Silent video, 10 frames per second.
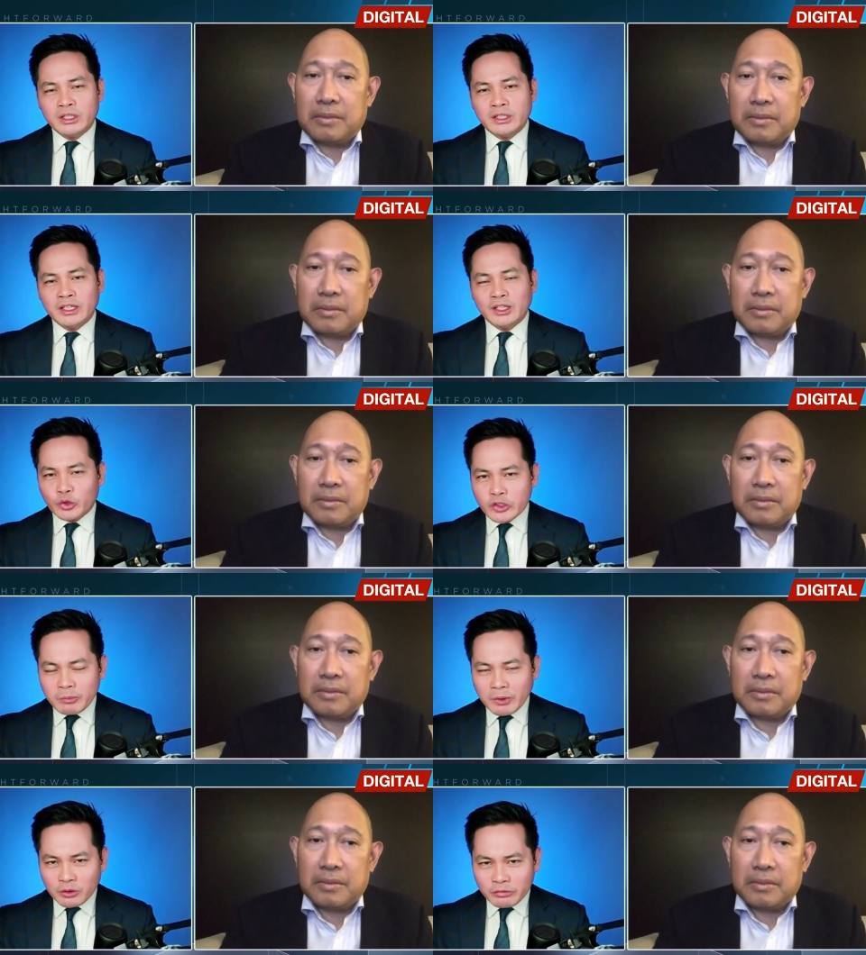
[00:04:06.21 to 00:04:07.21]
Speaker 1: an
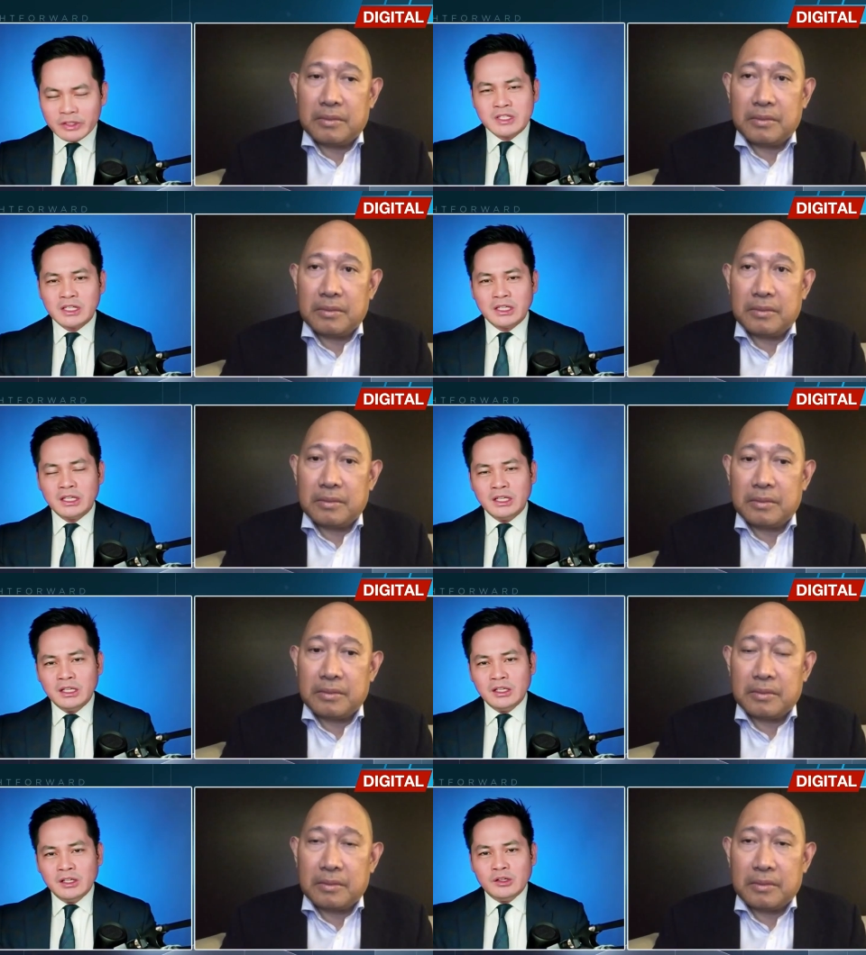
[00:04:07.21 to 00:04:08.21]
endorsement officially,
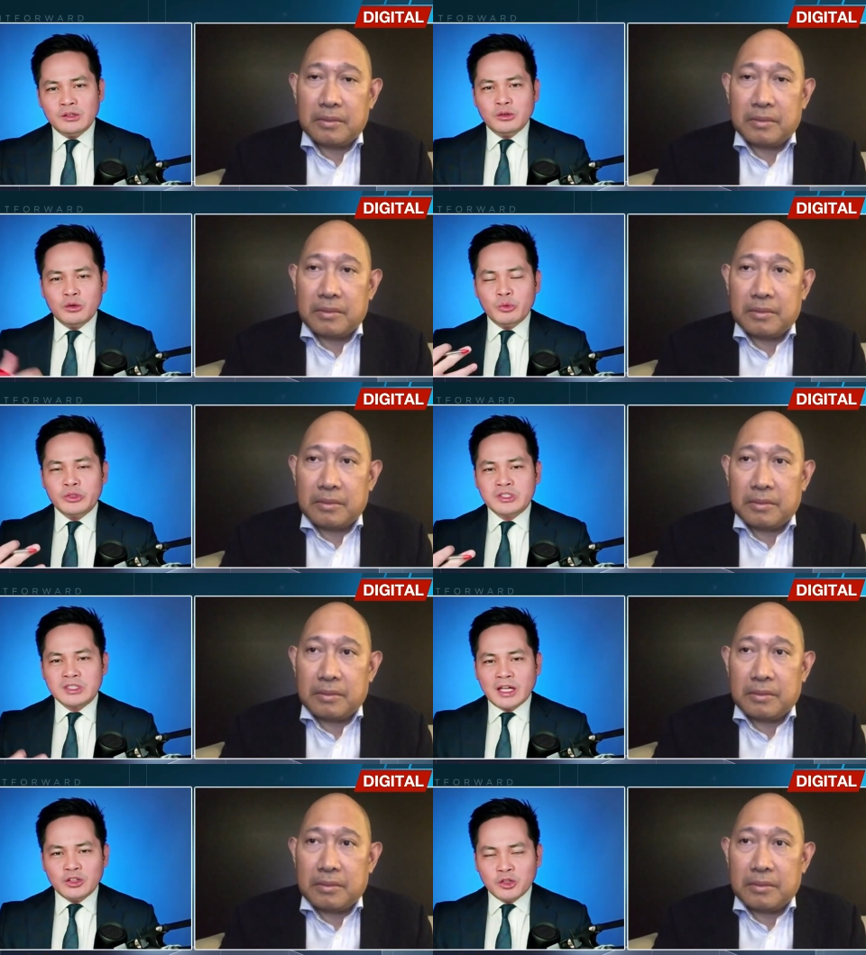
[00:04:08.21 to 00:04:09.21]
who would
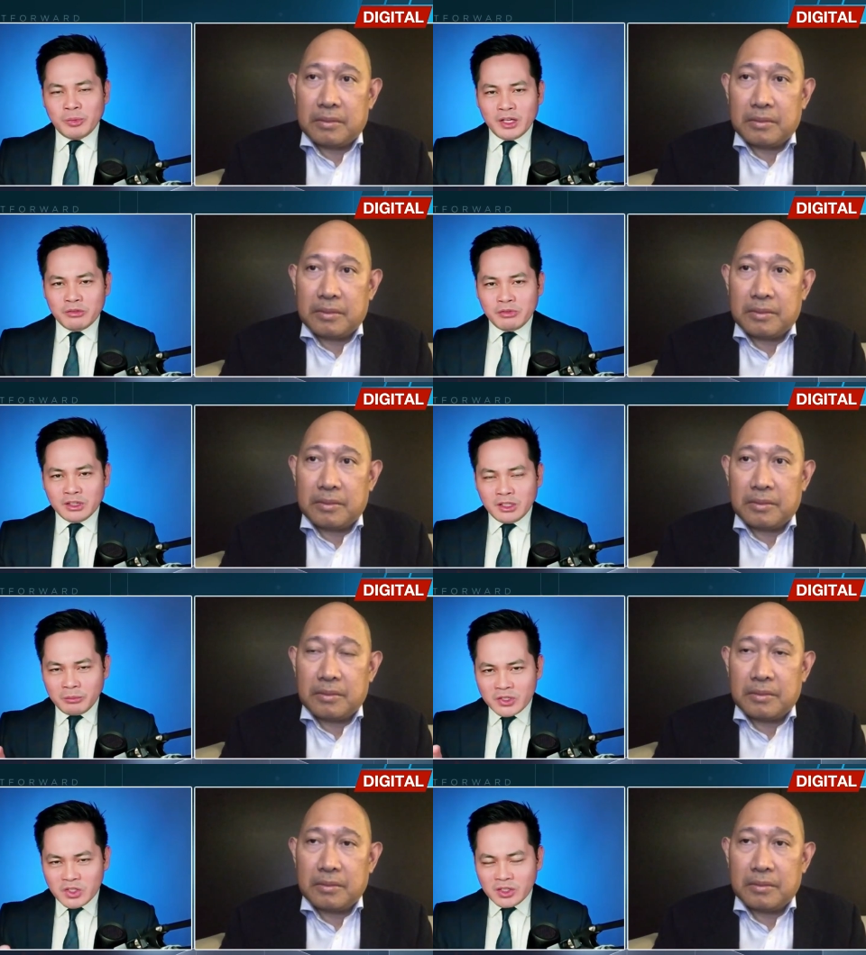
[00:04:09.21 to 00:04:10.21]
stand to benefit the
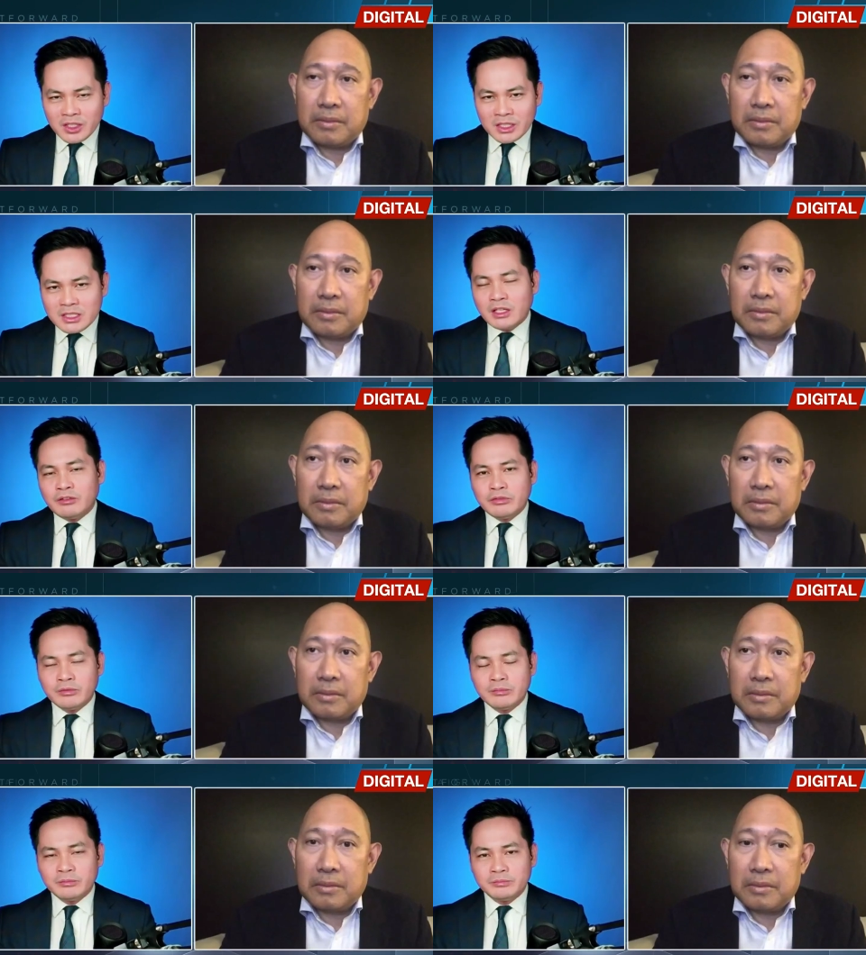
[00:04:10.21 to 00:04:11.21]
machinery itself?
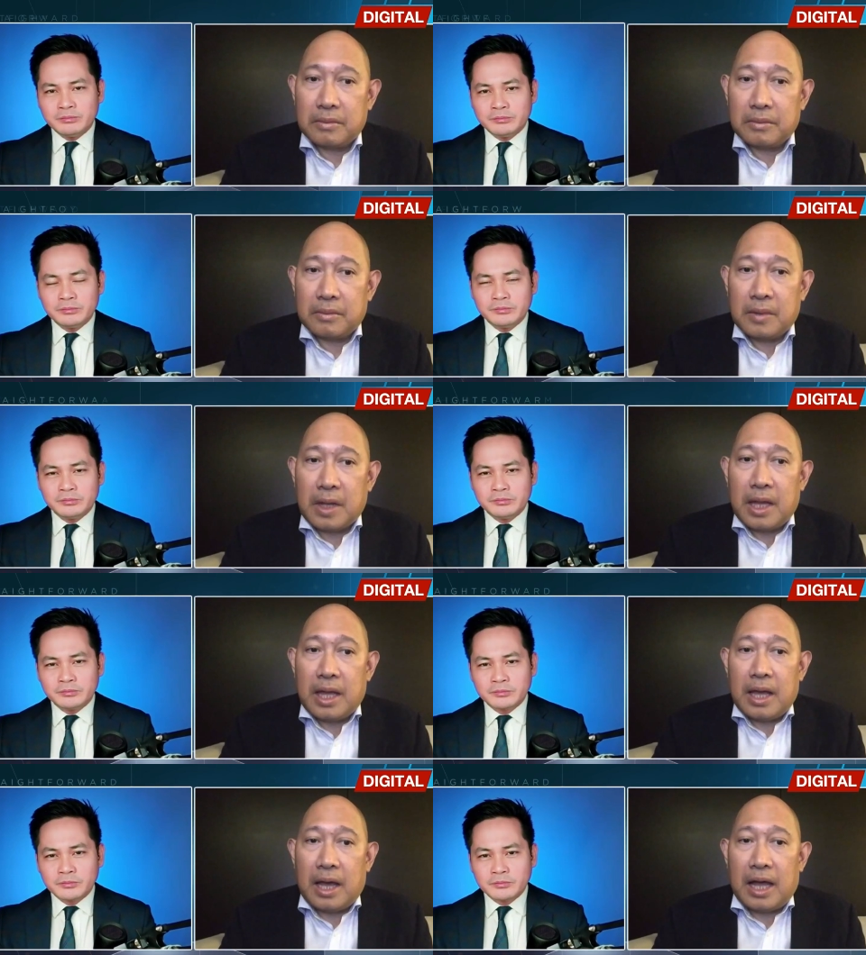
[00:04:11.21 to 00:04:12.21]

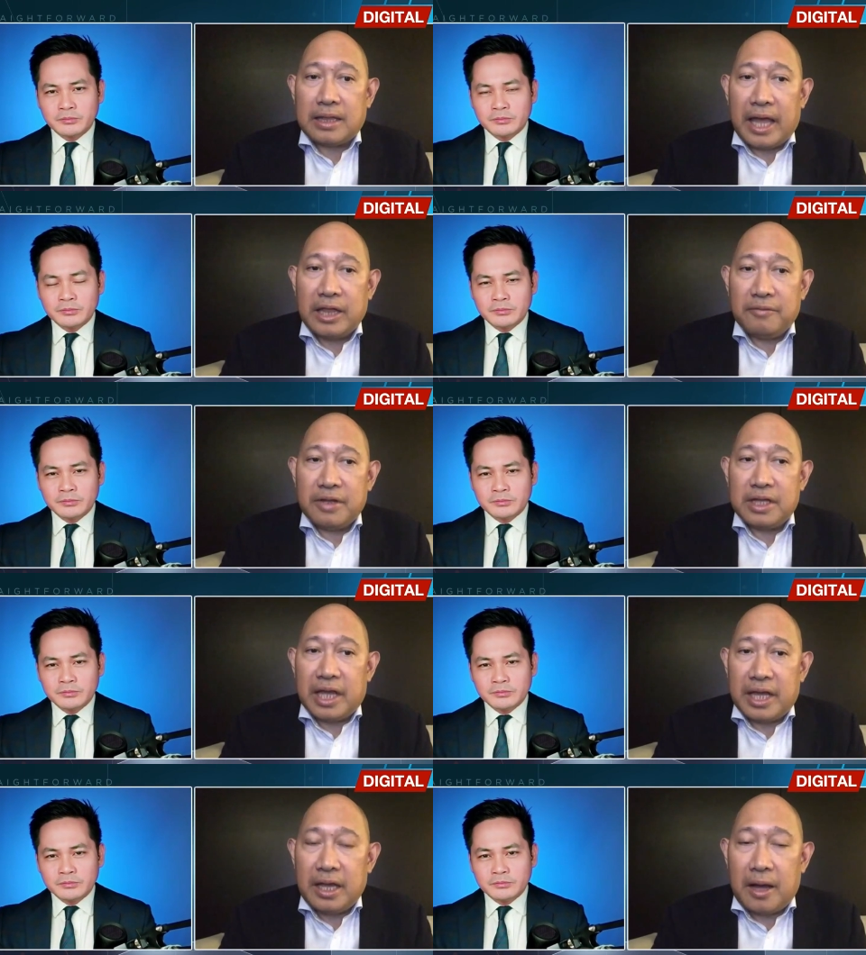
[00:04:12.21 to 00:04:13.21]
Speaker 2: At the end of the
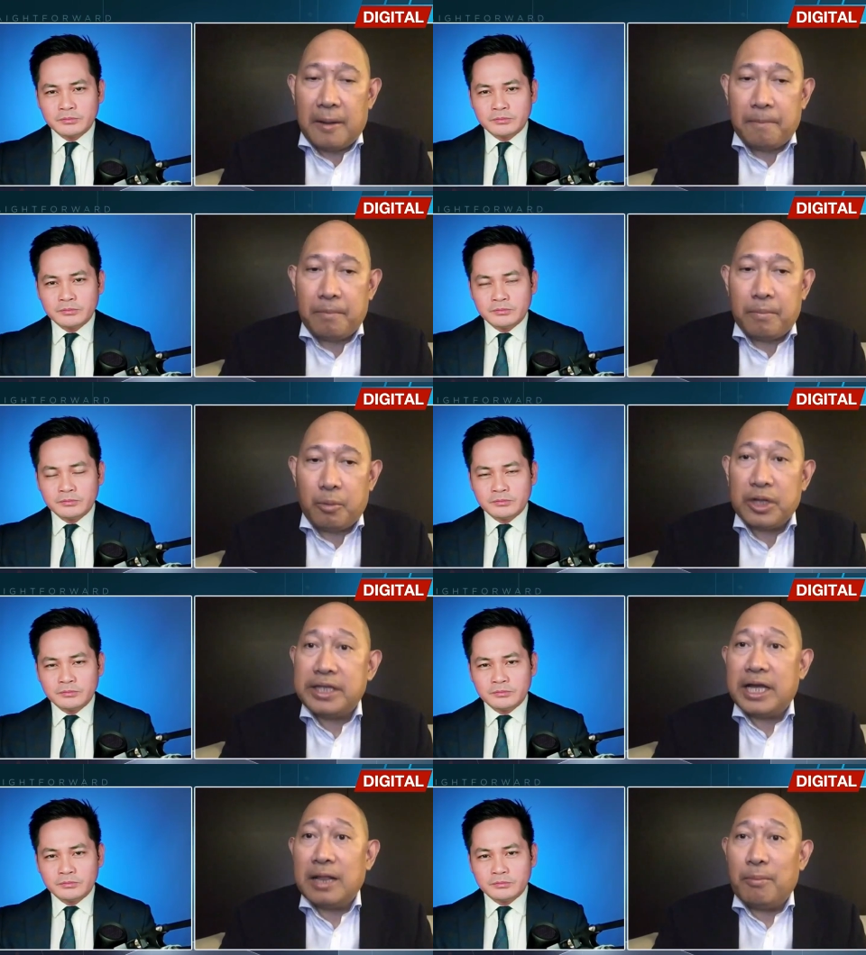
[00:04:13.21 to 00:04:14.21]
day,
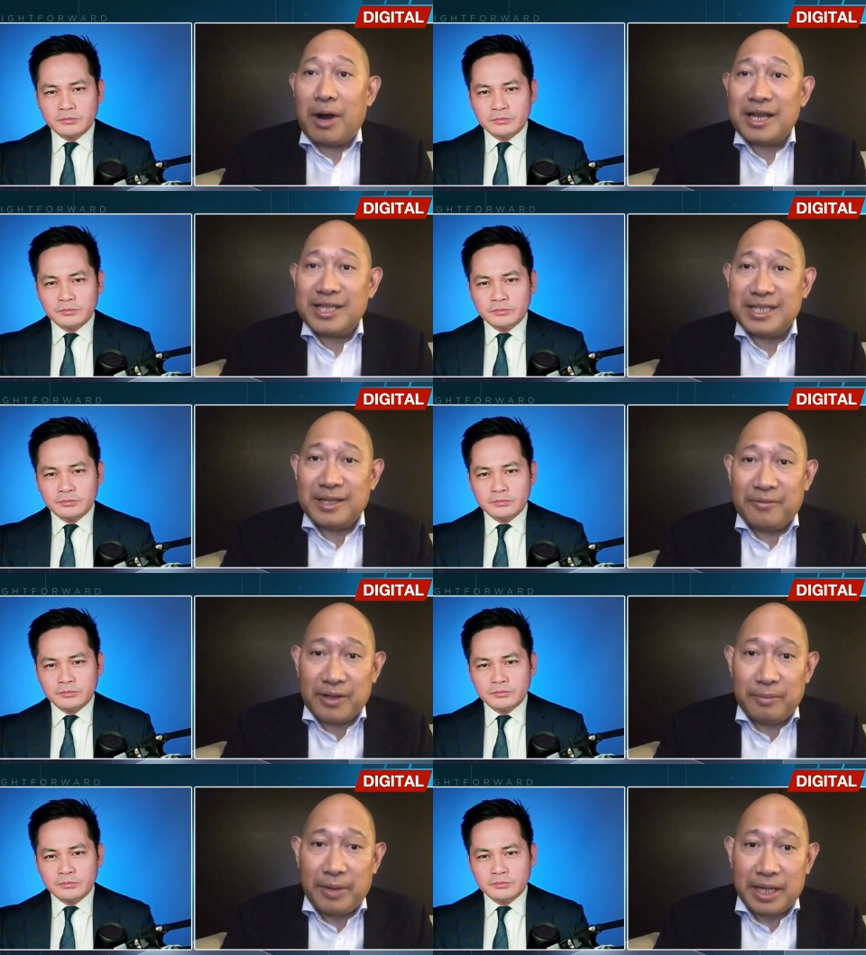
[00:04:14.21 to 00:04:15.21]
political parties in the
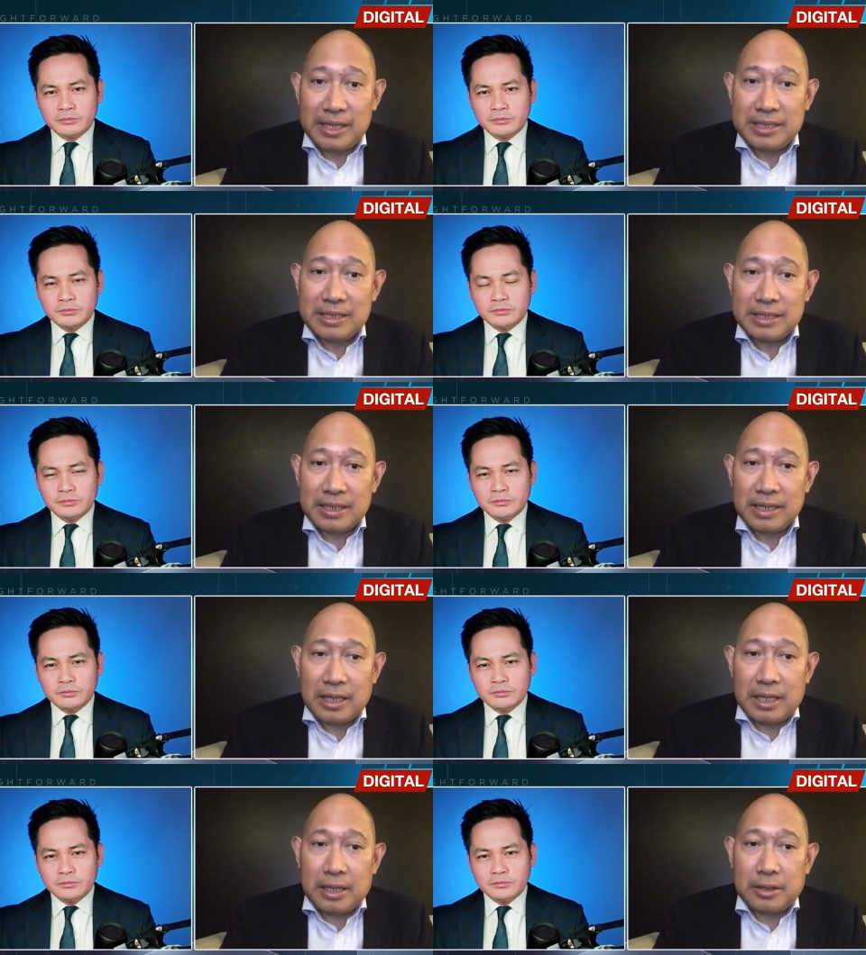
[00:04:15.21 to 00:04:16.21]
Philippines,
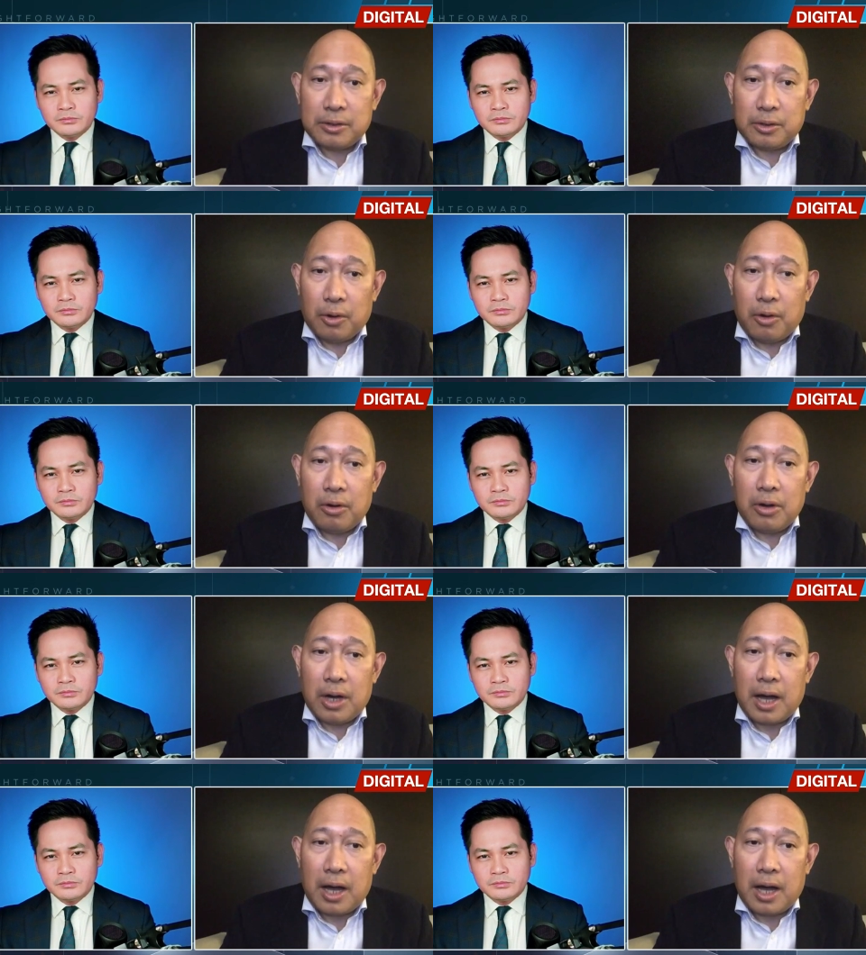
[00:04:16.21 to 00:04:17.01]
though